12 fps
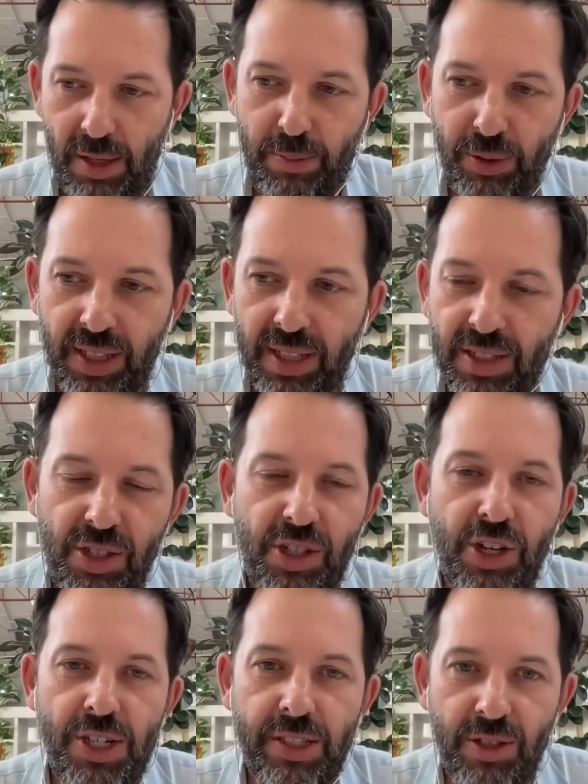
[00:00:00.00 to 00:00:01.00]
book doesn't
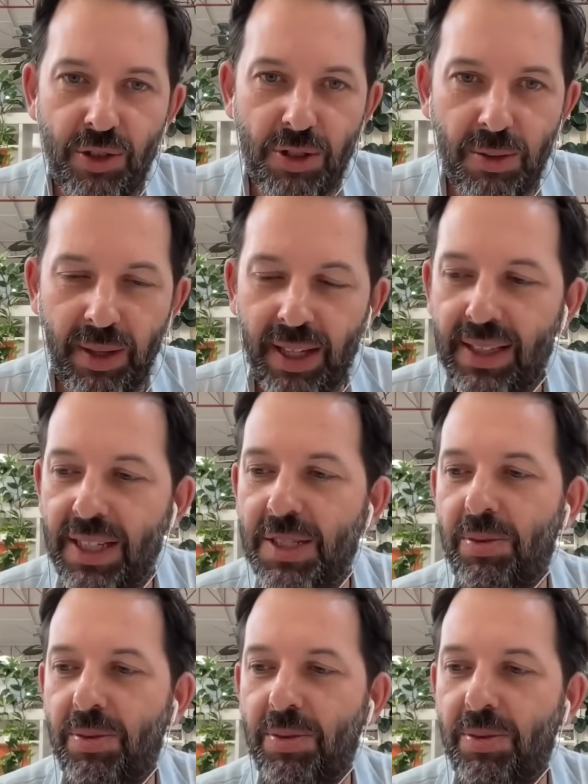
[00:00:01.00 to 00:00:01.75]
hugely talk about this,